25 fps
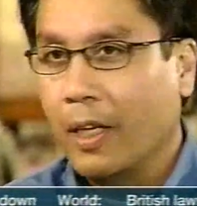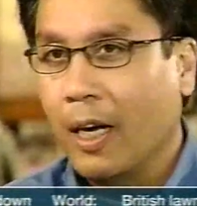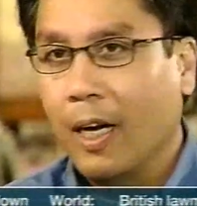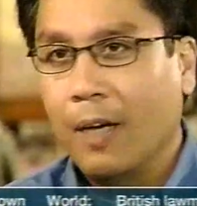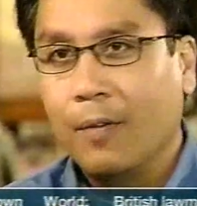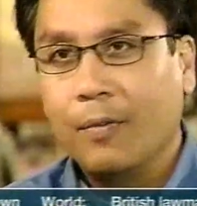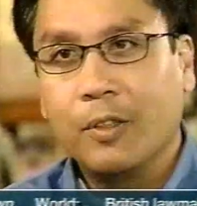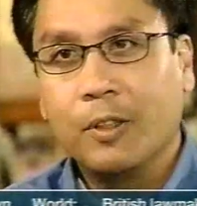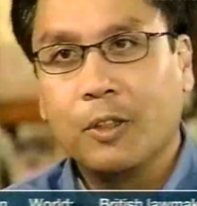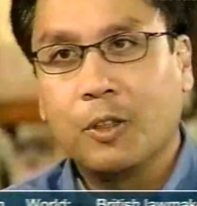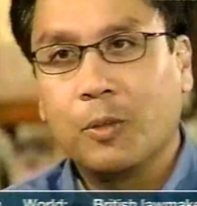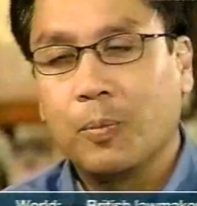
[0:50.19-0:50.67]

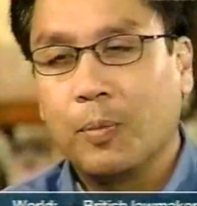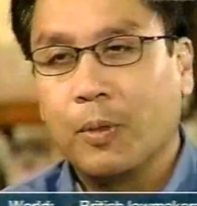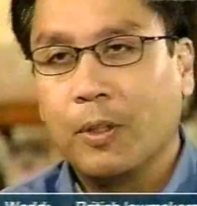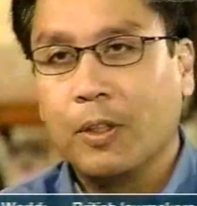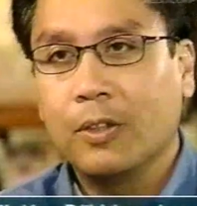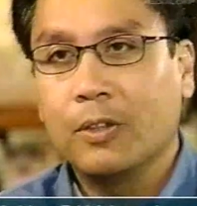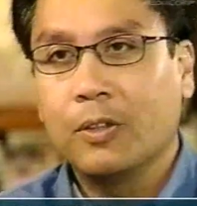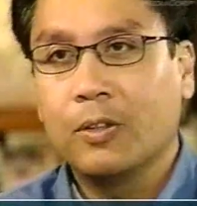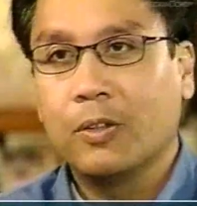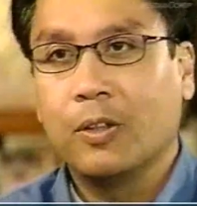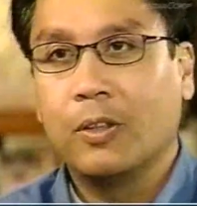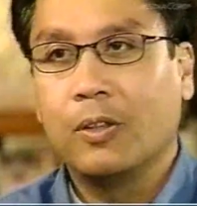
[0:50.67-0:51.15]
But for the
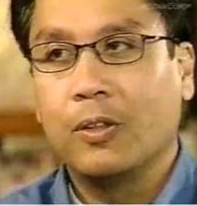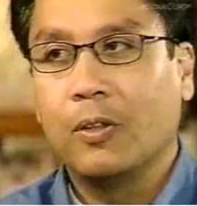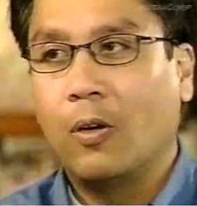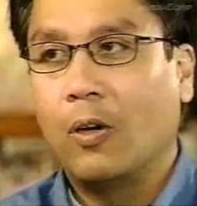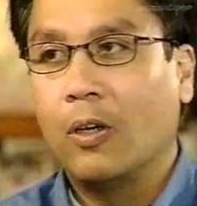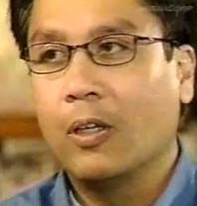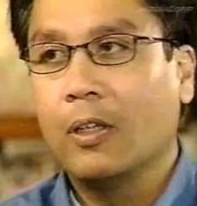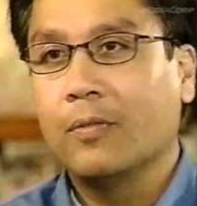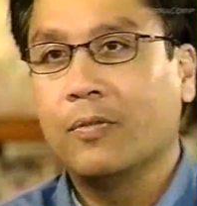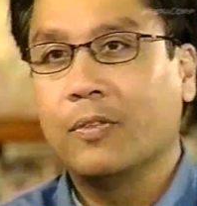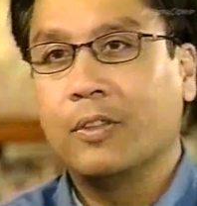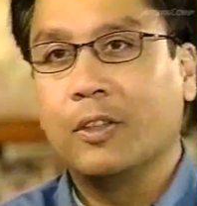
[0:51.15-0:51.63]
average
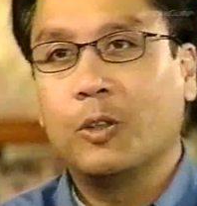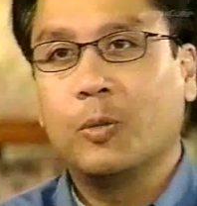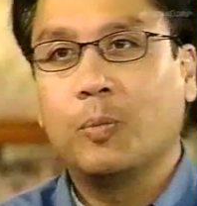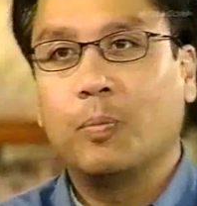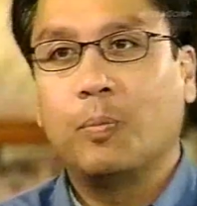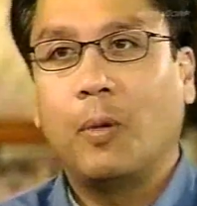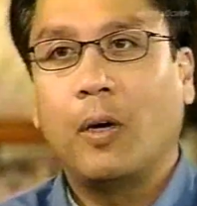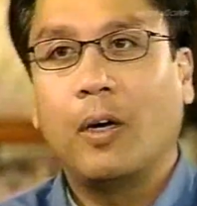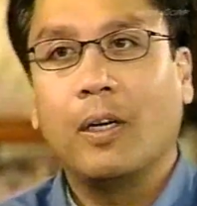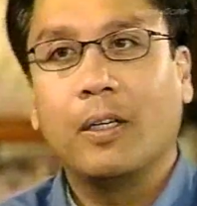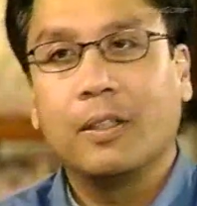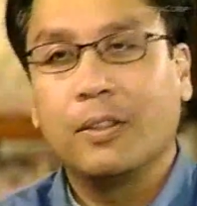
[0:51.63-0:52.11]
person,
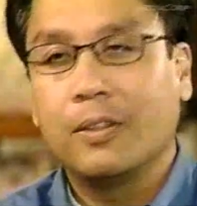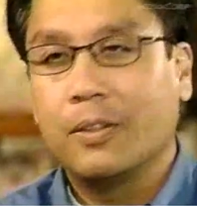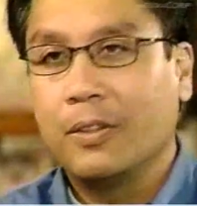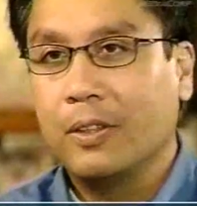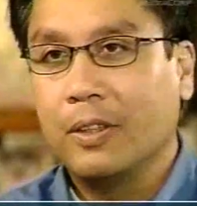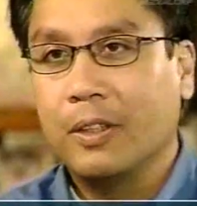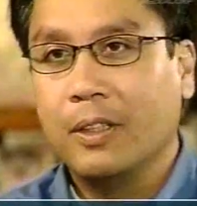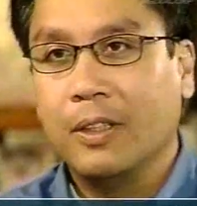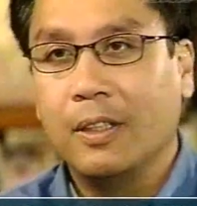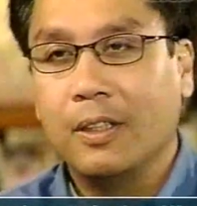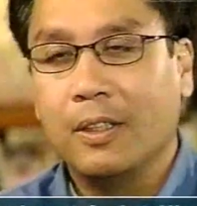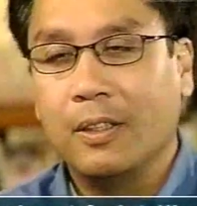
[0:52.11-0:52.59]
all of
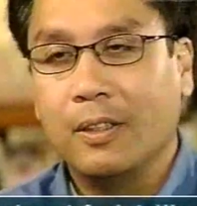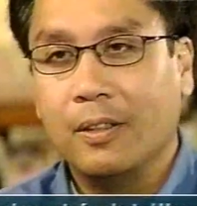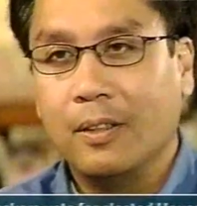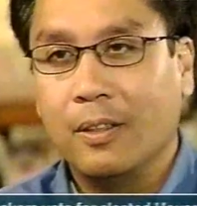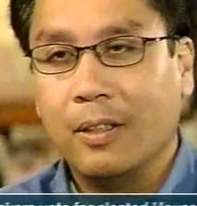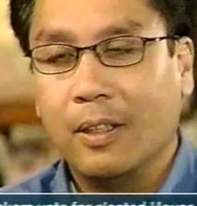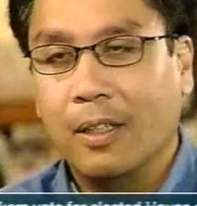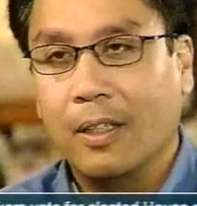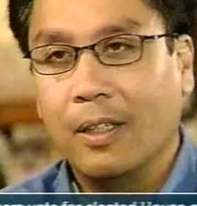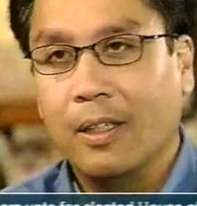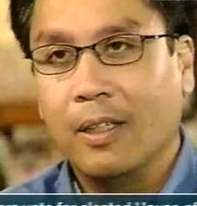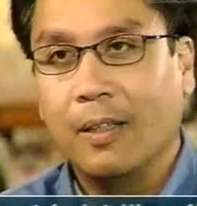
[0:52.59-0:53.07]
these
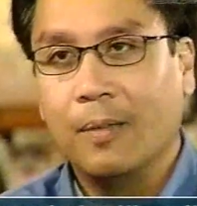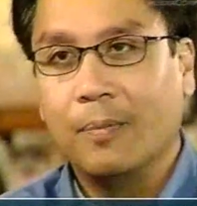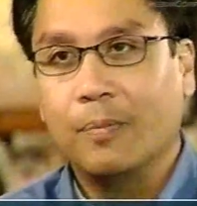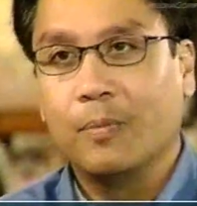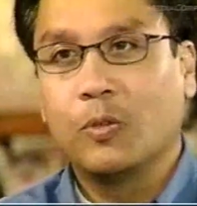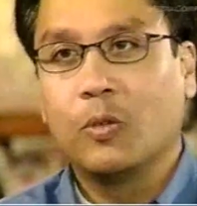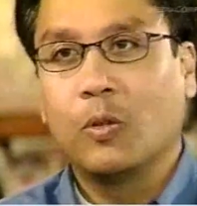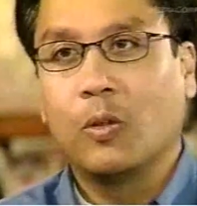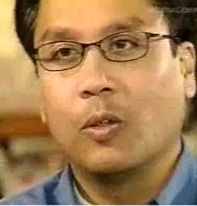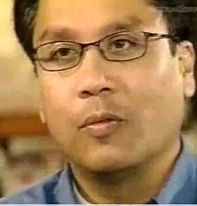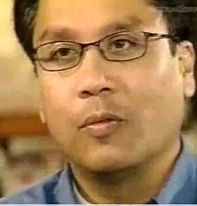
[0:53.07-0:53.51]
policy